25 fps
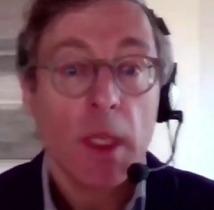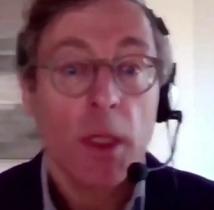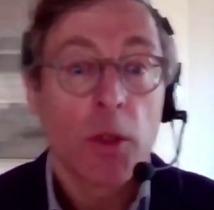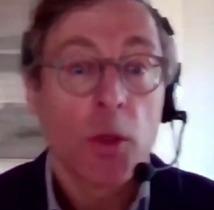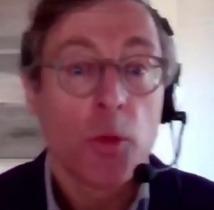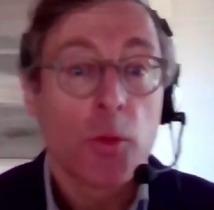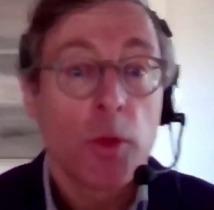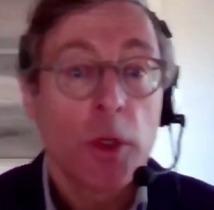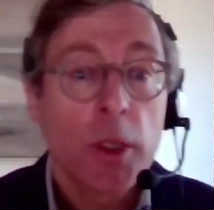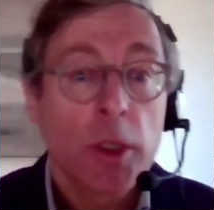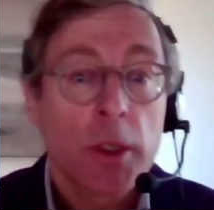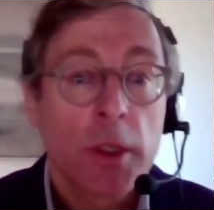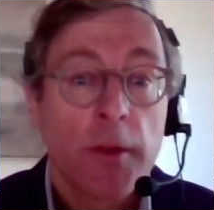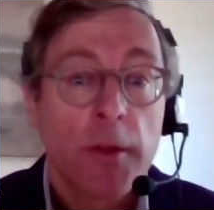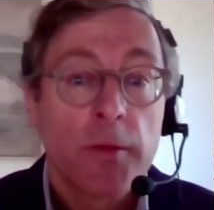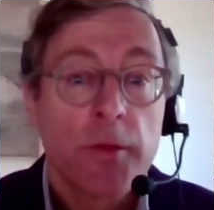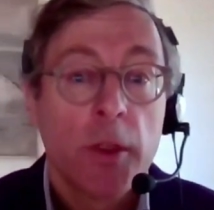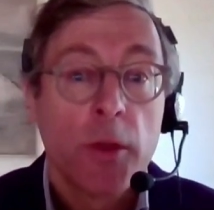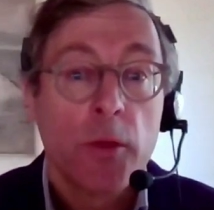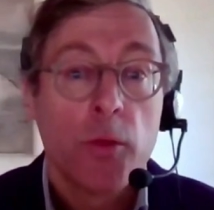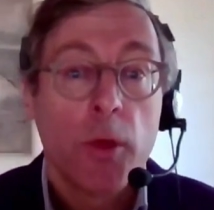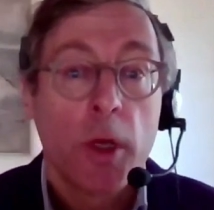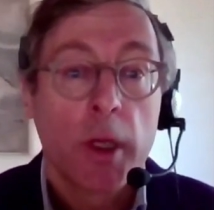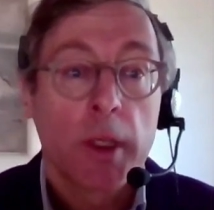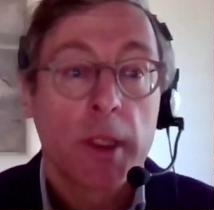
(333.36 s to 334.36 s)
The work of
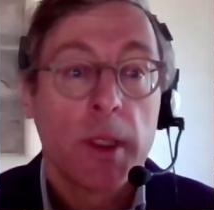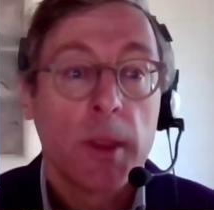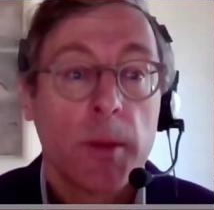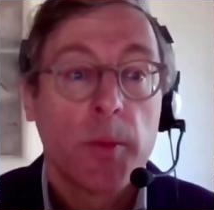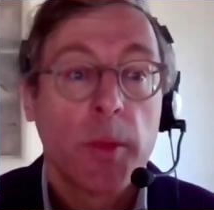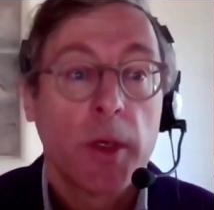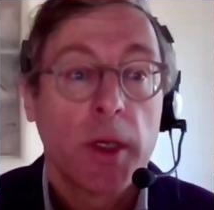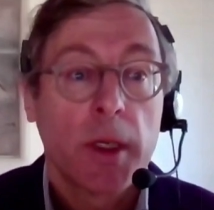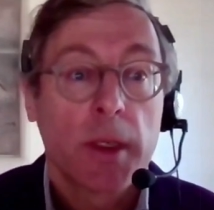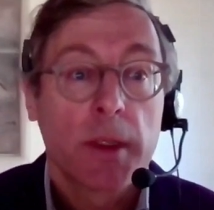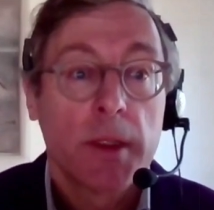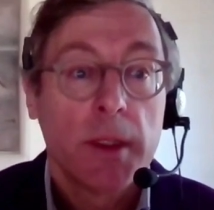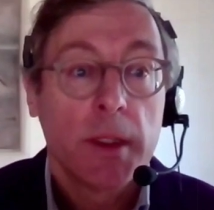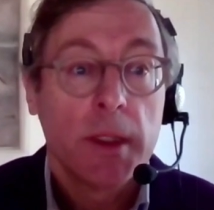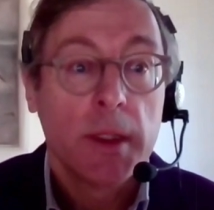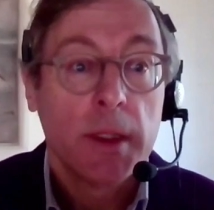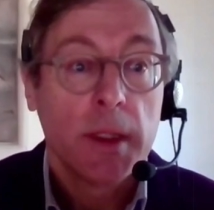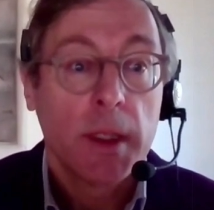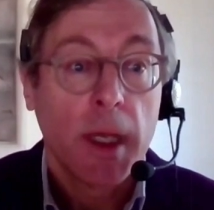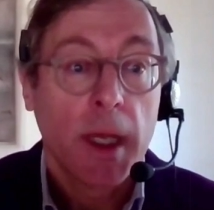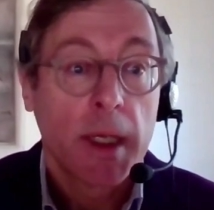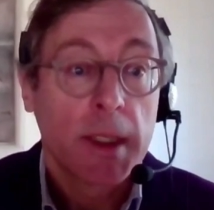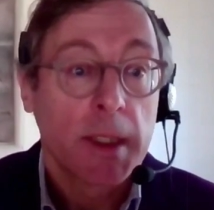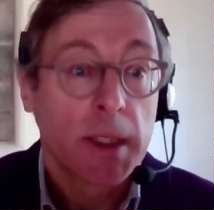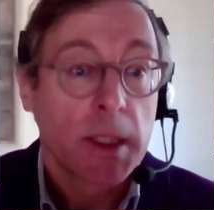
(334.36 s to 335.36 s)
the Working Party
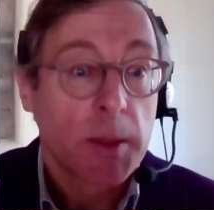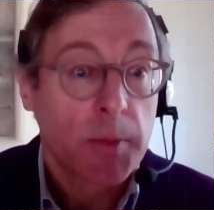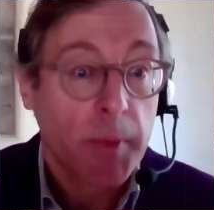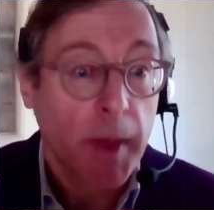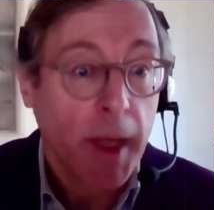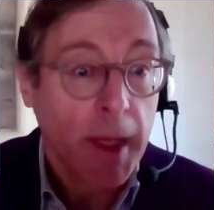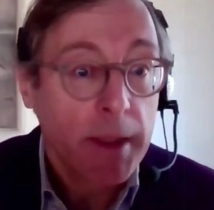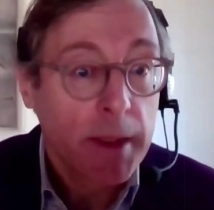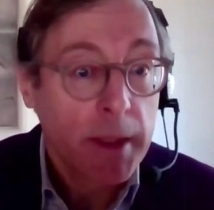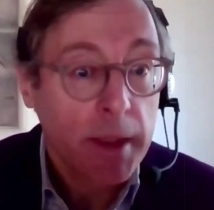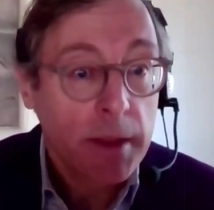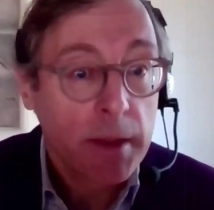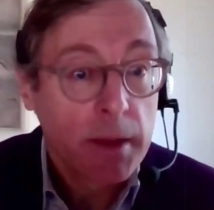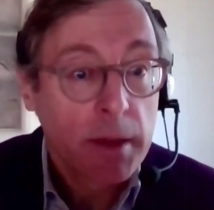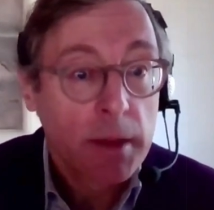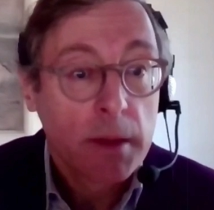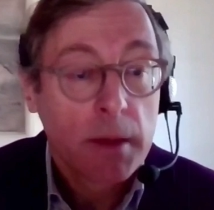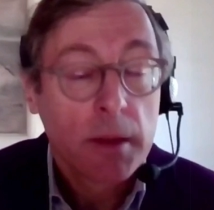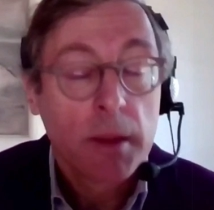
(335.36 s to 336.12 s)
has expanded